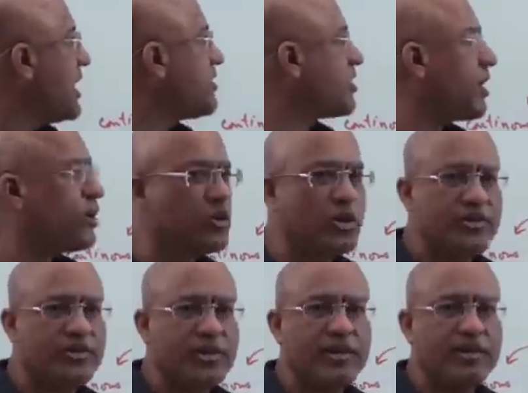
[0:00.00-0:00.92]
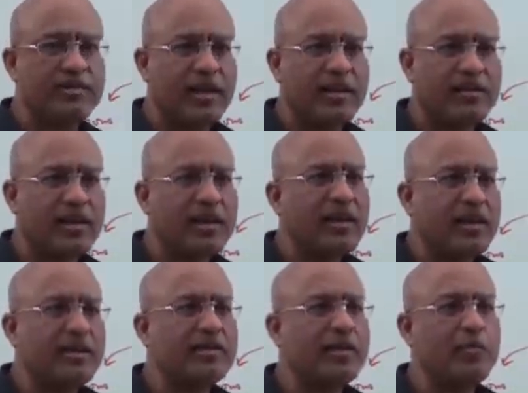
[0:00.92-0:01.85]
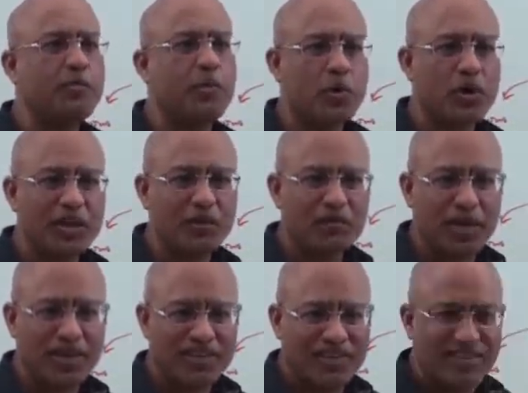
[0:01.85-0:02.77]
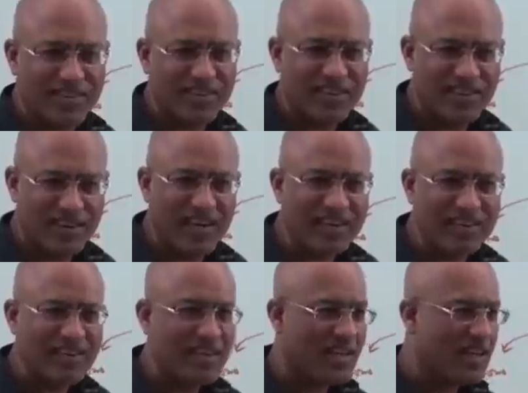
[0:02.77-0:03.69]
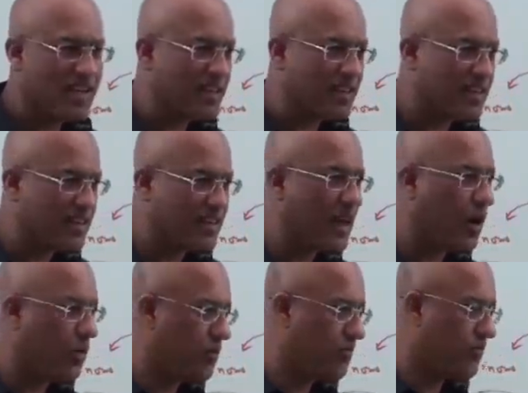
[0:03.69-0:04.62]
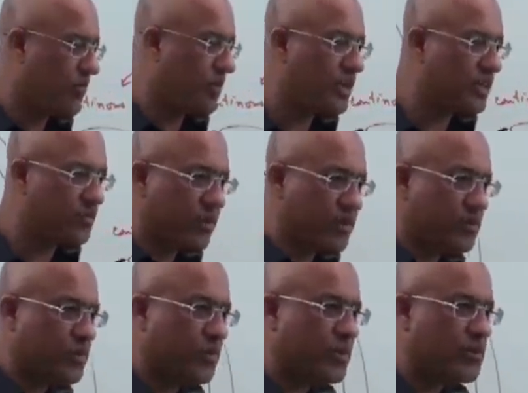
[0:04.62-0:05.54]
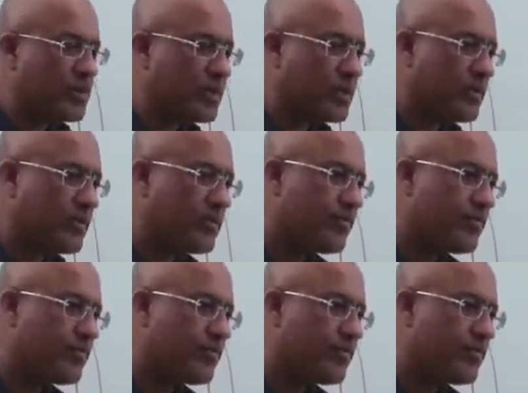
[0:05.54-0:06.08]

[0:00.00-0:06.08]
And sinusoidal cells are really broken capillaries, right? Now, yes, please, you have a question.